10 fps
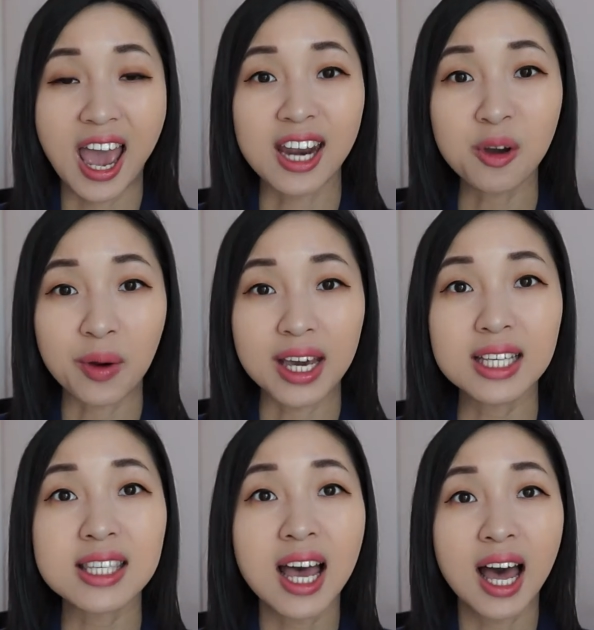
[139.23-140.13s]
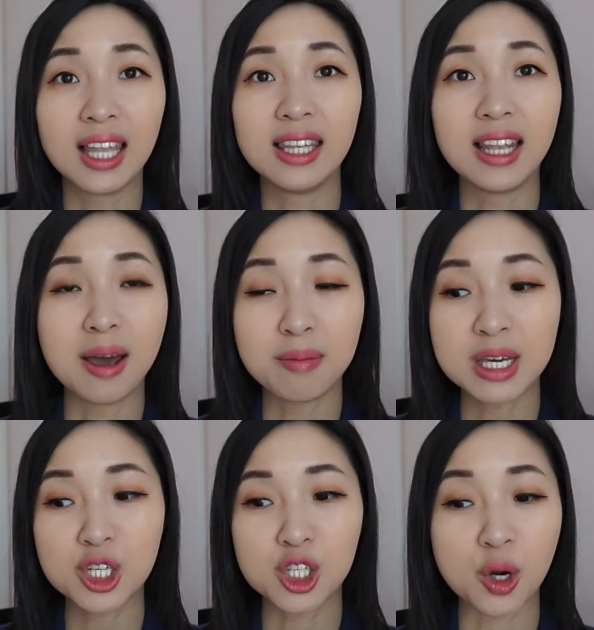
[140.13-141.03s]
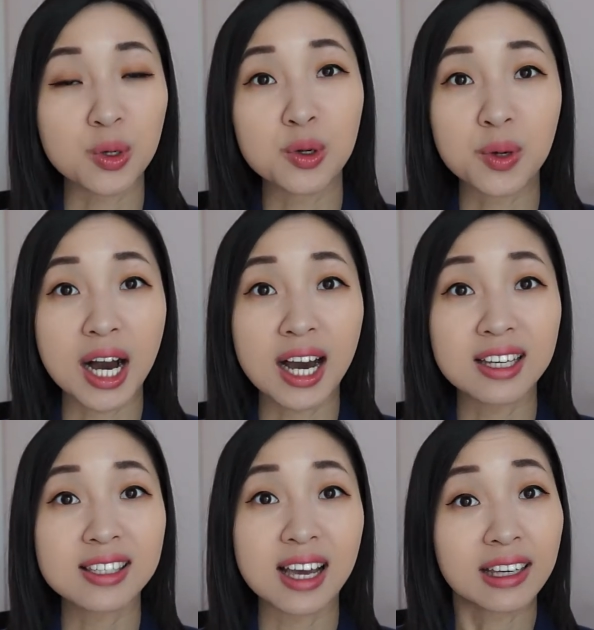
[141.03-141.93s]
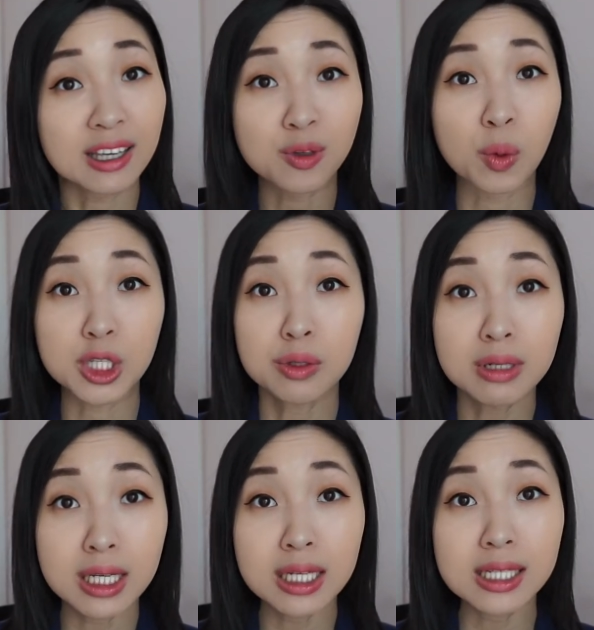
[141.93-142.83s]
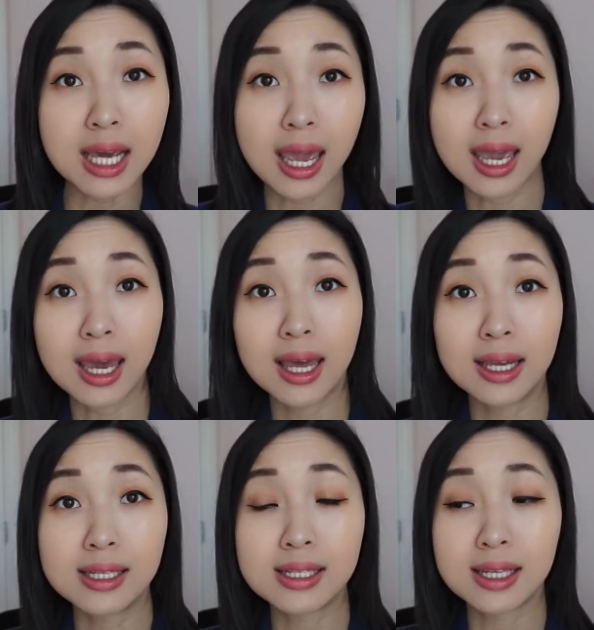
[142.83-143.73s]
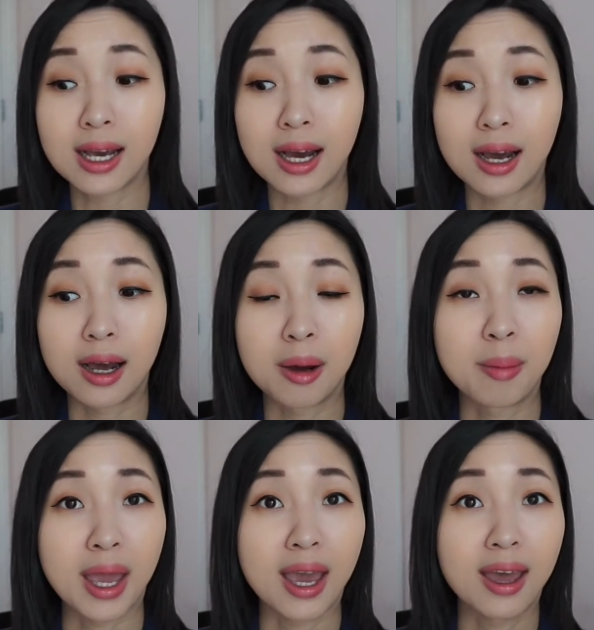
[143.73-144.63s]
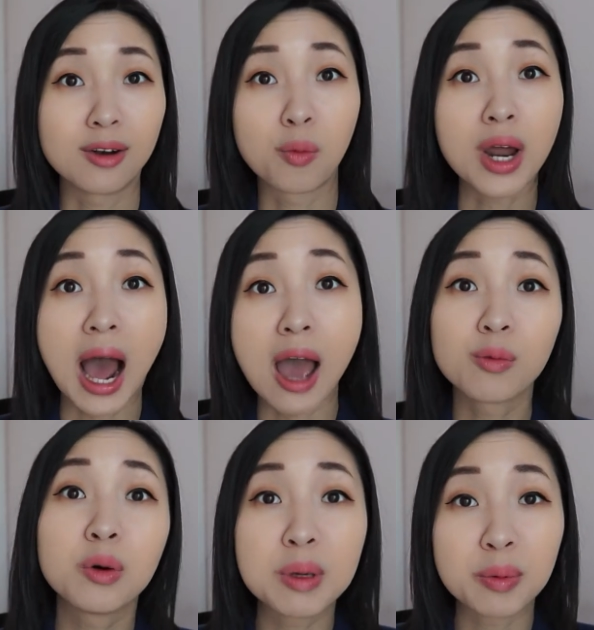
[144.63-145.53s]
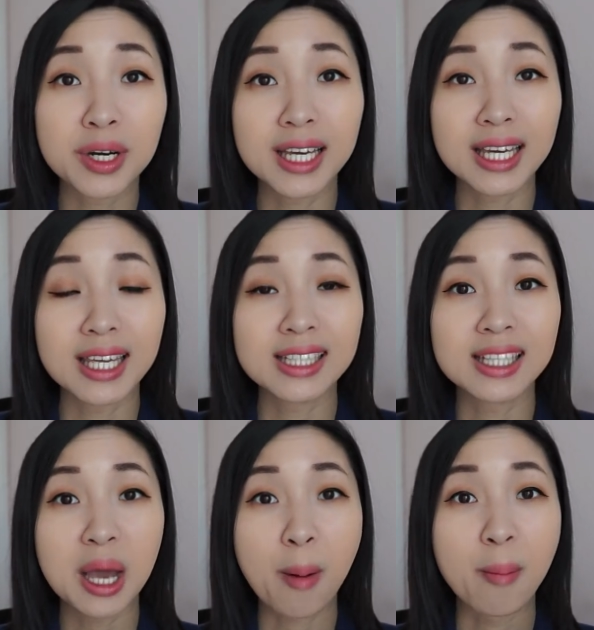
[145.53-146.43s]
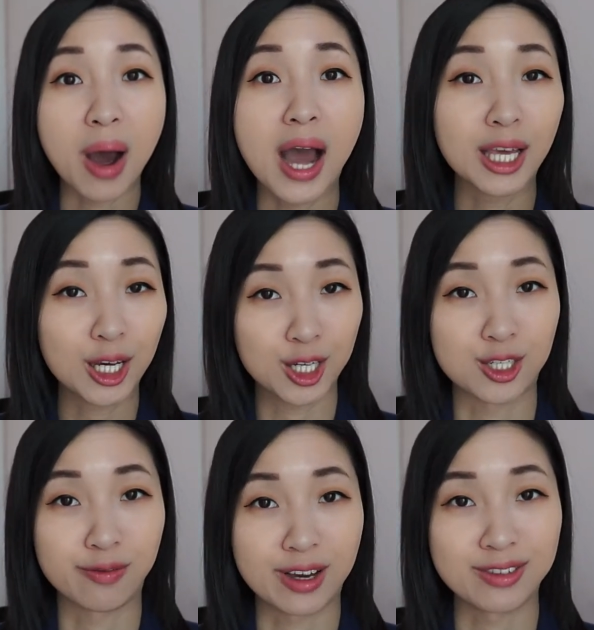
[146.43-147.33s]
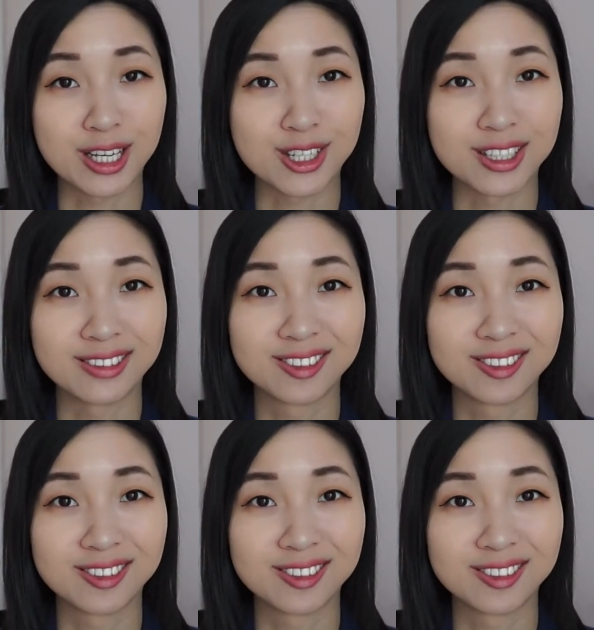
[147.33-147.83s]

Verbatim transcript: Anyways, let me show you guys, I guess, what you need and, um, and what I will be putting in my cushion foundation.